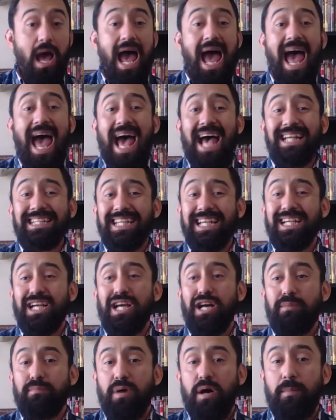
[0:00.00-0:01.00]
As they
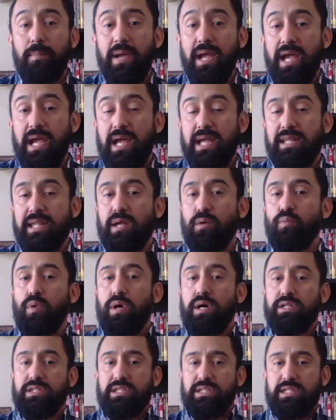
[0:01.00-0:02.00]
come up and they
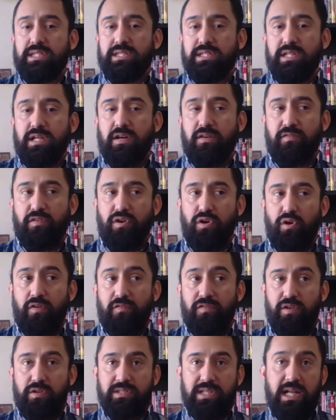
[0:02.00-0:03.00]
want to discover if
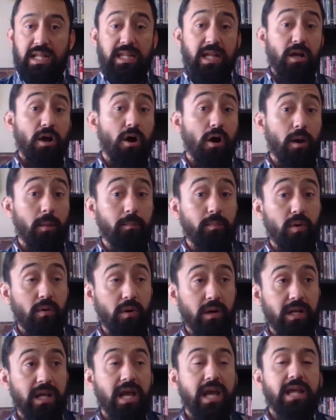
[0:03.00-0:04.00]
there's anything on
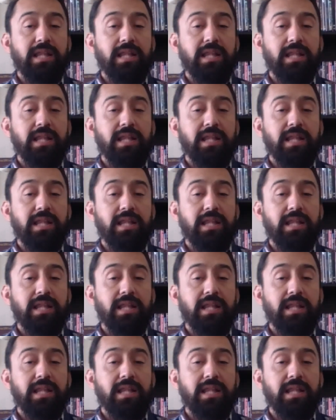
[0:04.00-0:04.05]
board,